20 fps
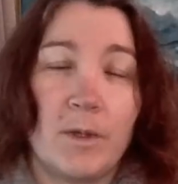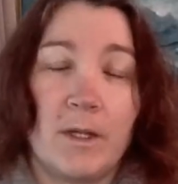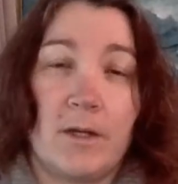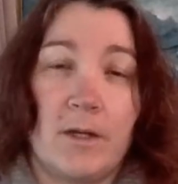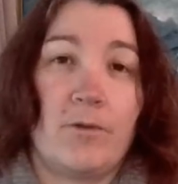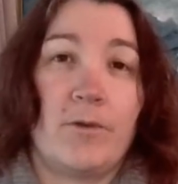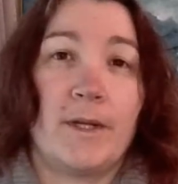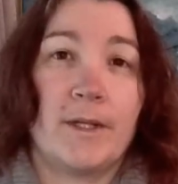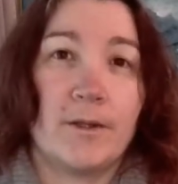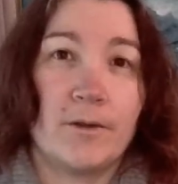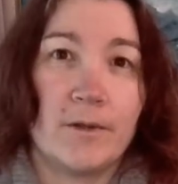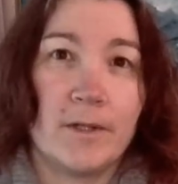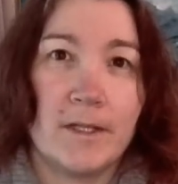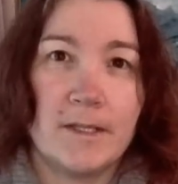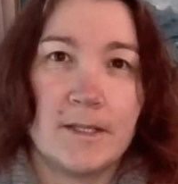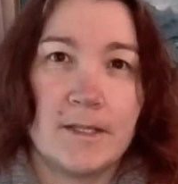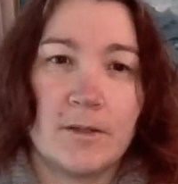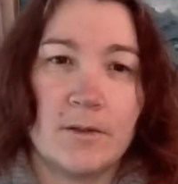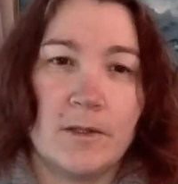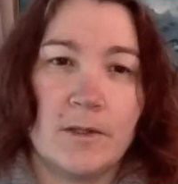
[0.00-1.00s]
we
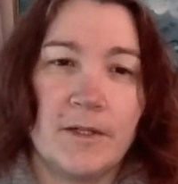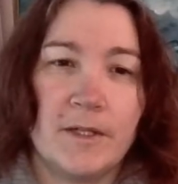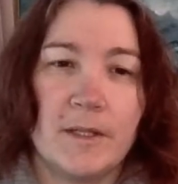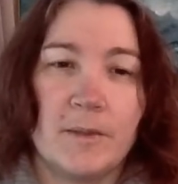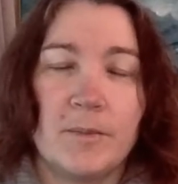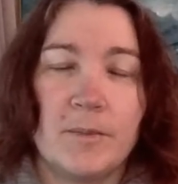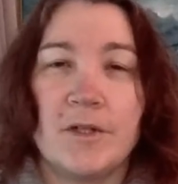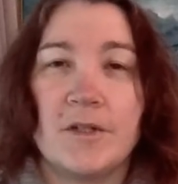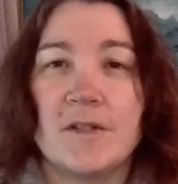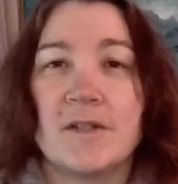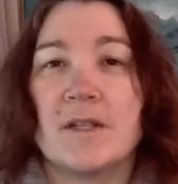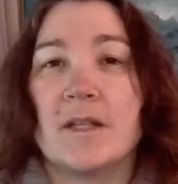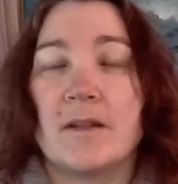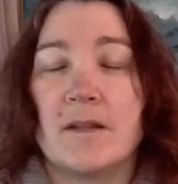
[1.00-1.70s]
recognize all the numbers.